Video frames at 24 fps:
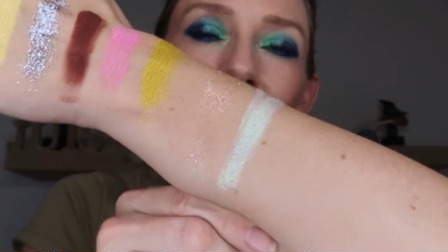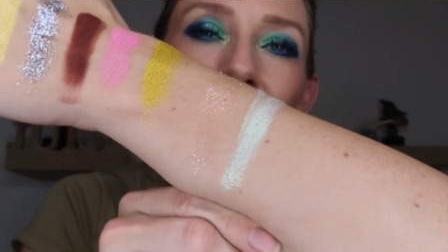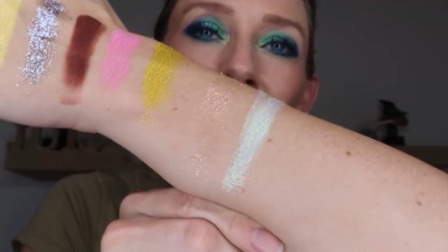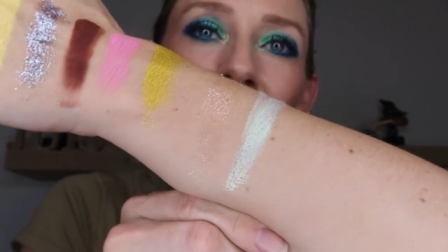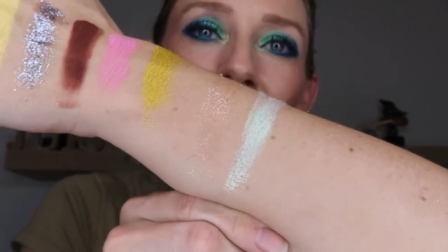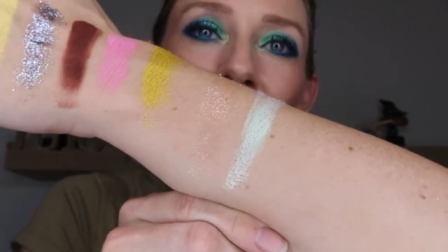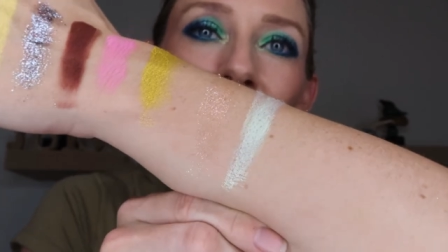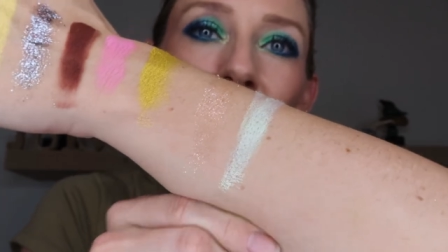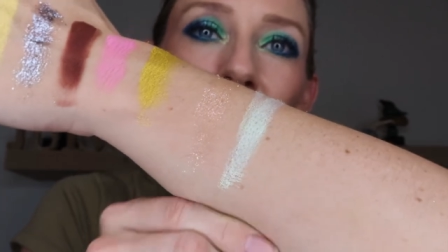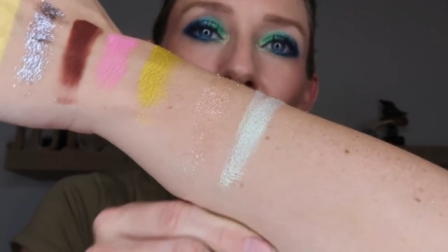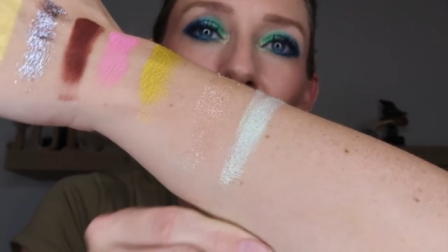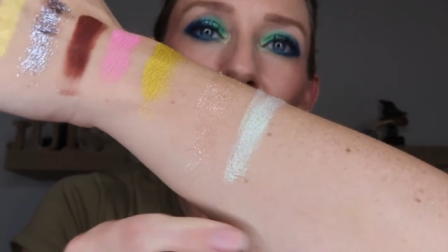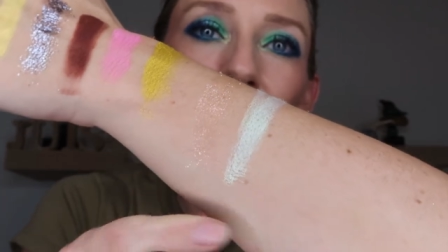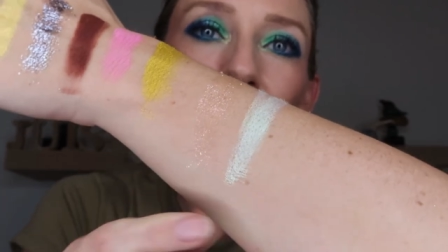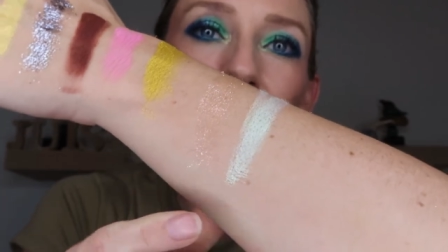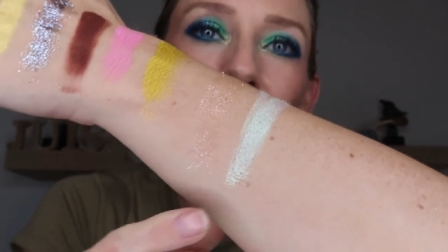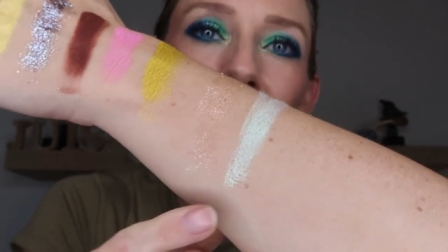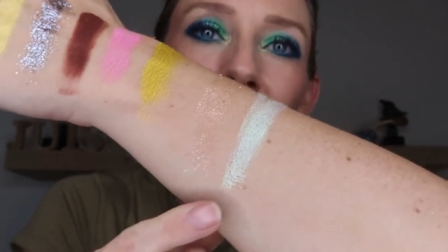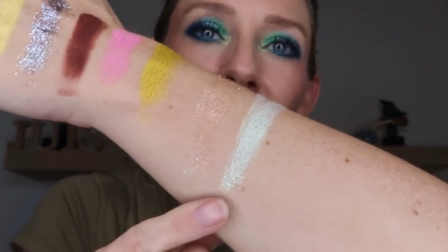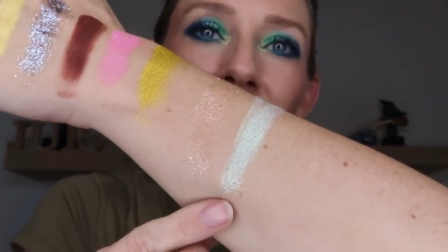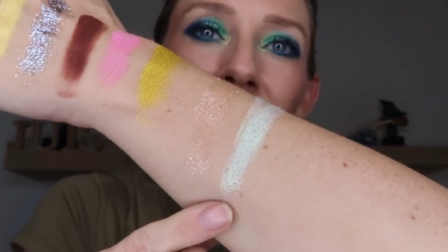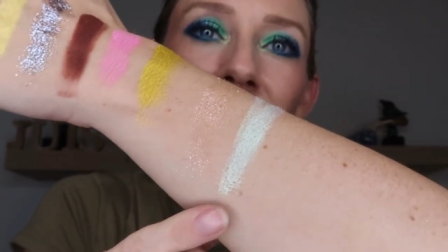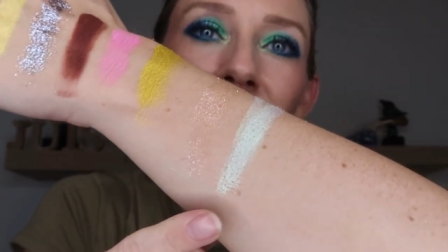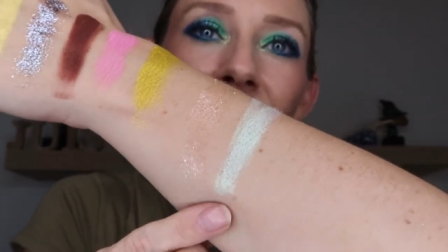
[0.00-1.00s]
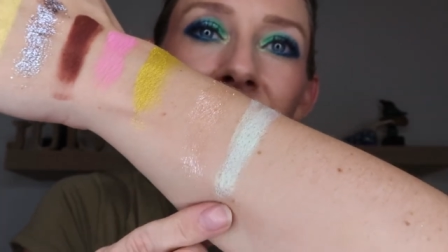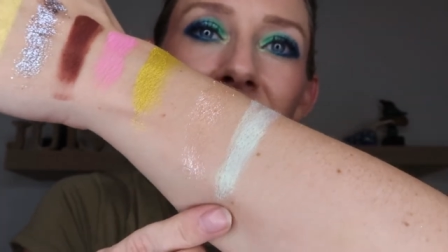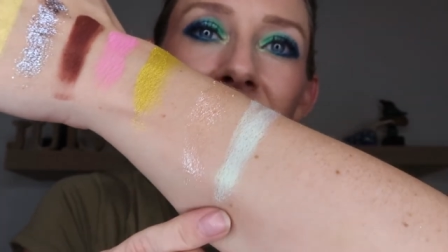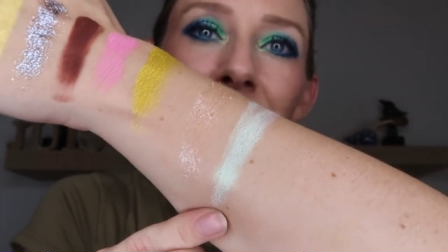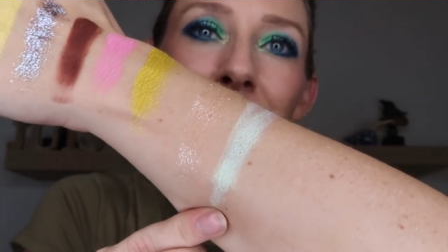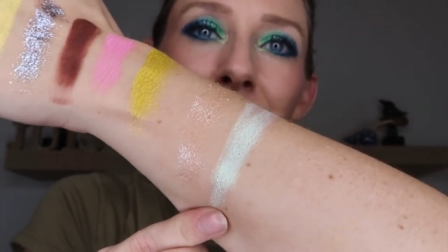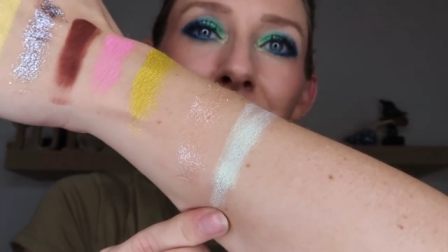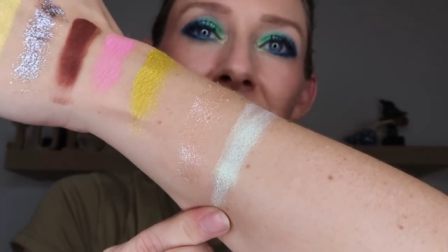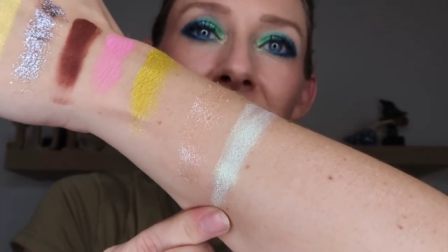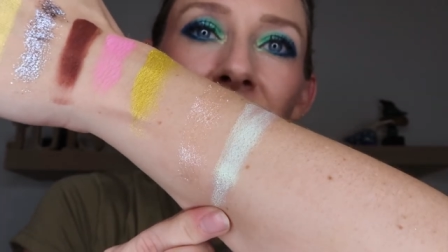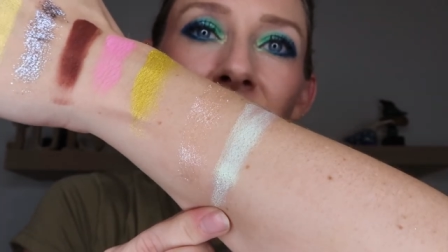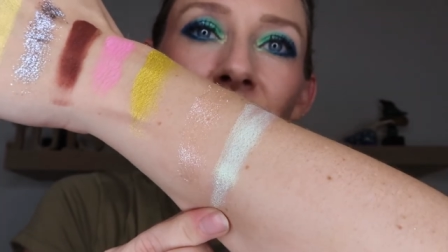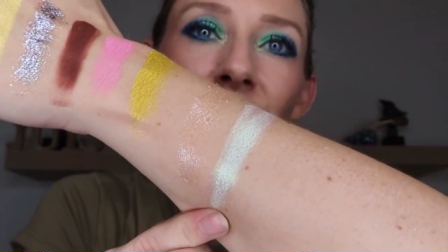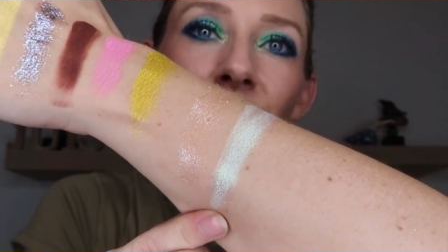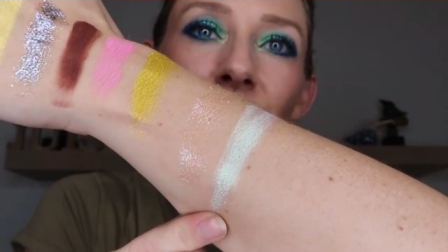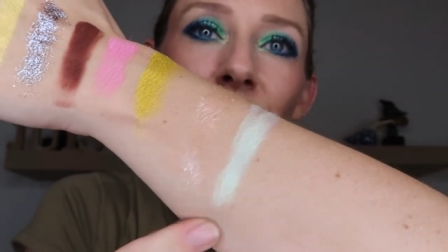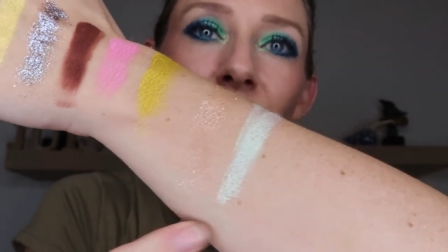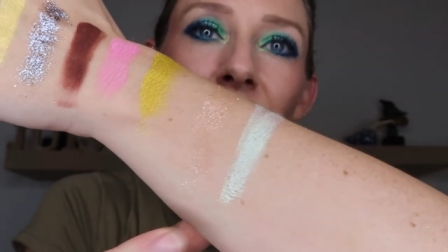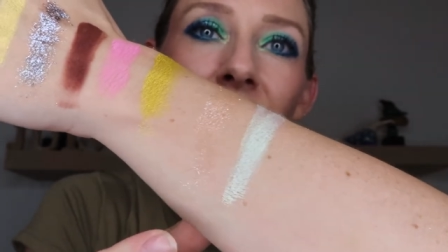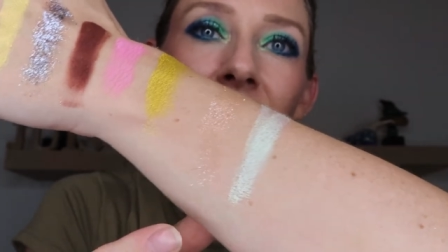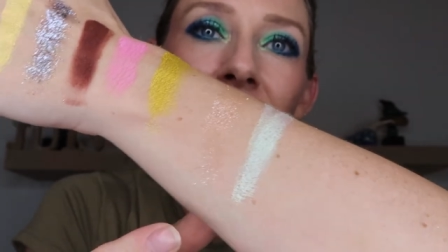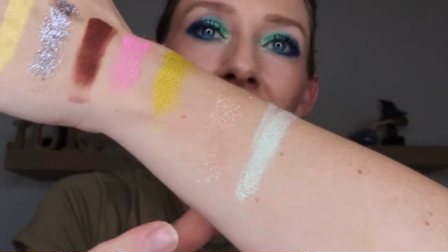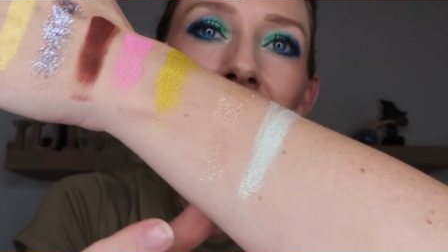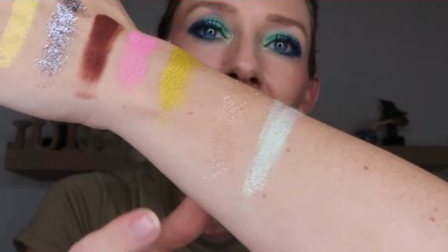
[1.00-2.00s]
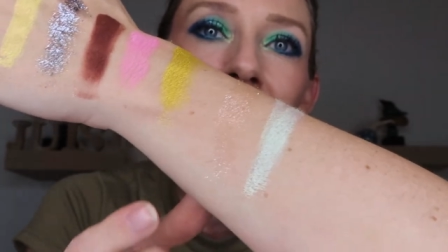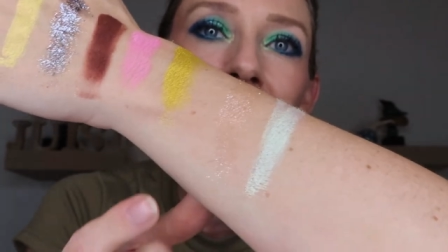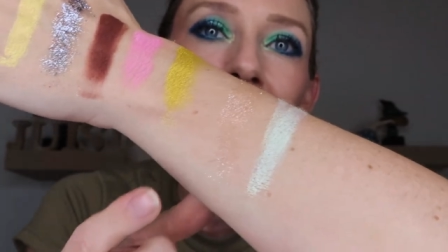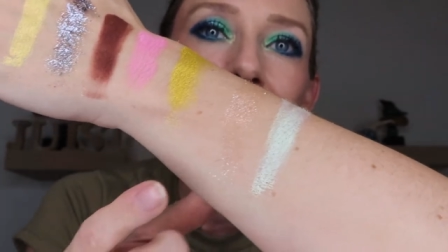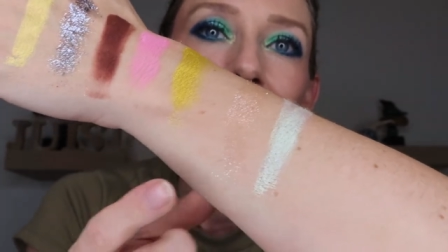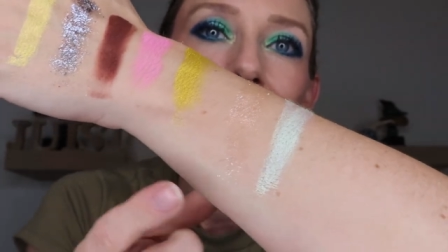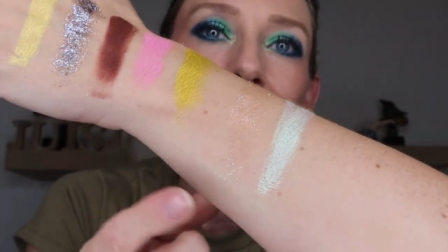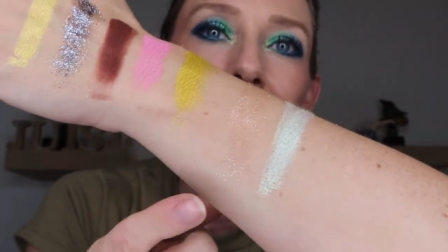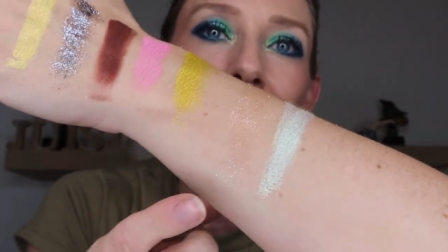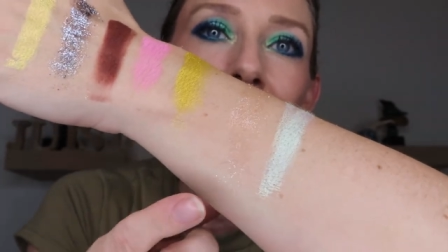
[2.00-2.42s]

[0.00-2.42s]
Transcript: to go with this mint green